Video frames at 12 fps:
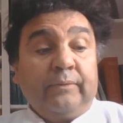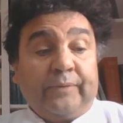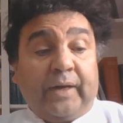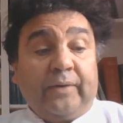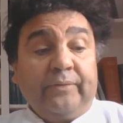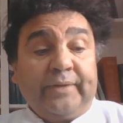
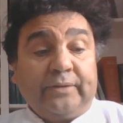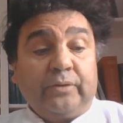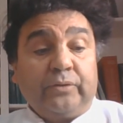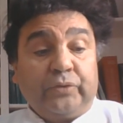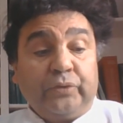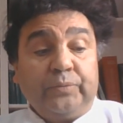found that
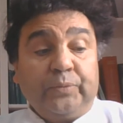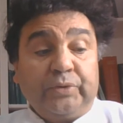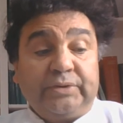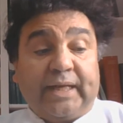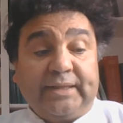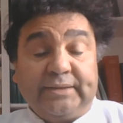the crude
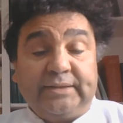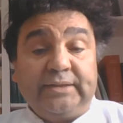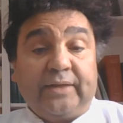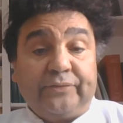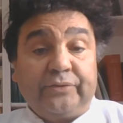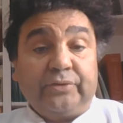mortality
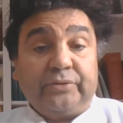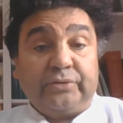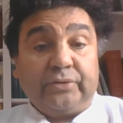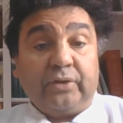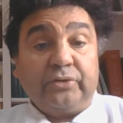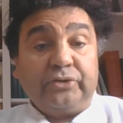after
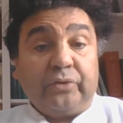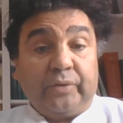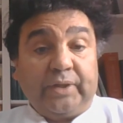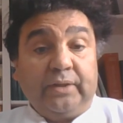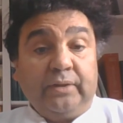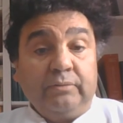
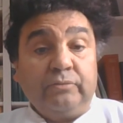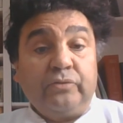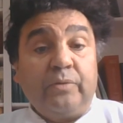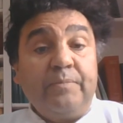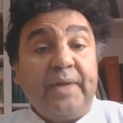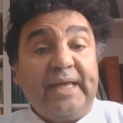surgery
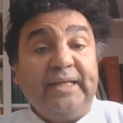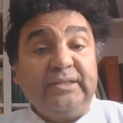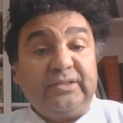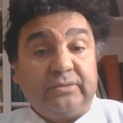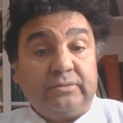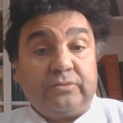
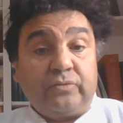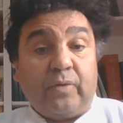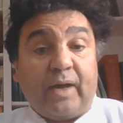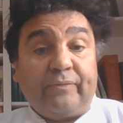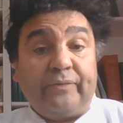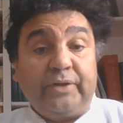remains
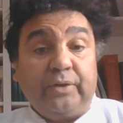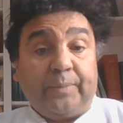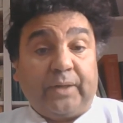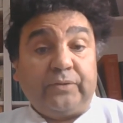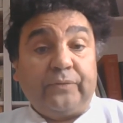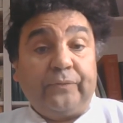roughly
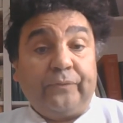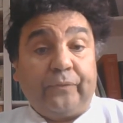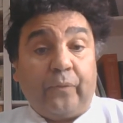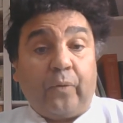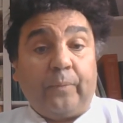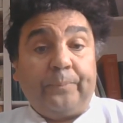about
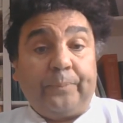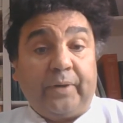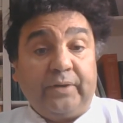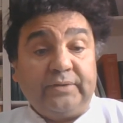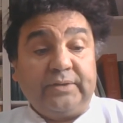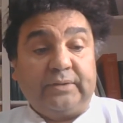
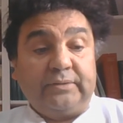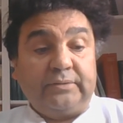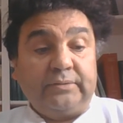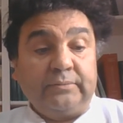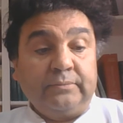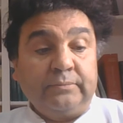4%
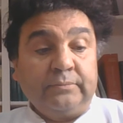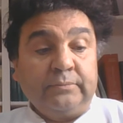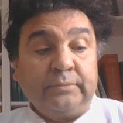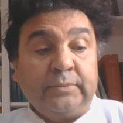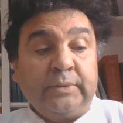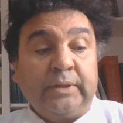
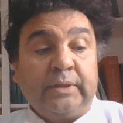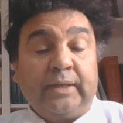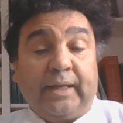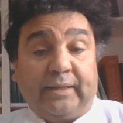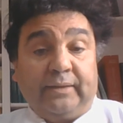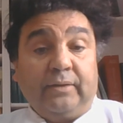
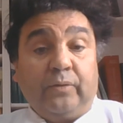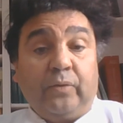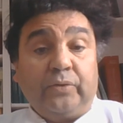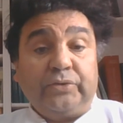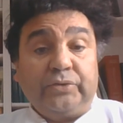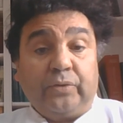and
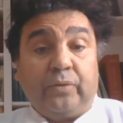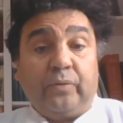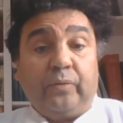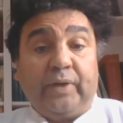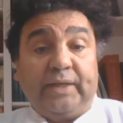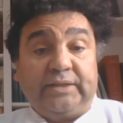
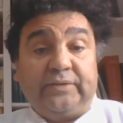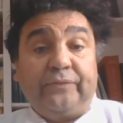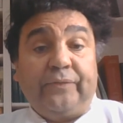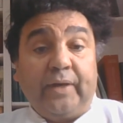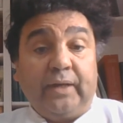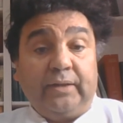also is
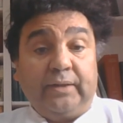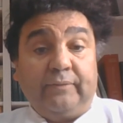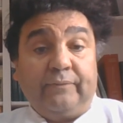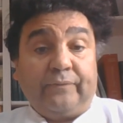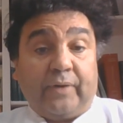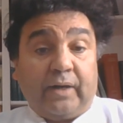fairly
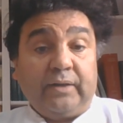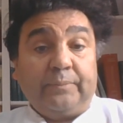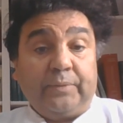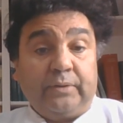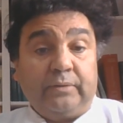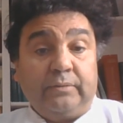
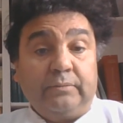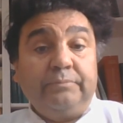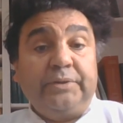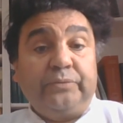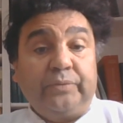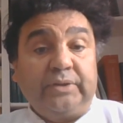variable
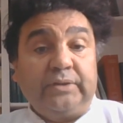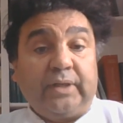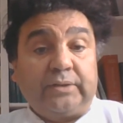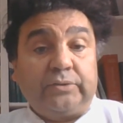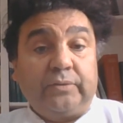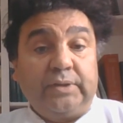between
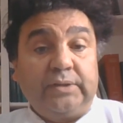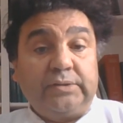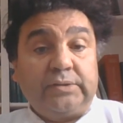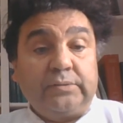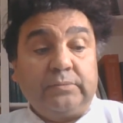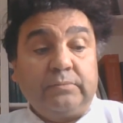countries.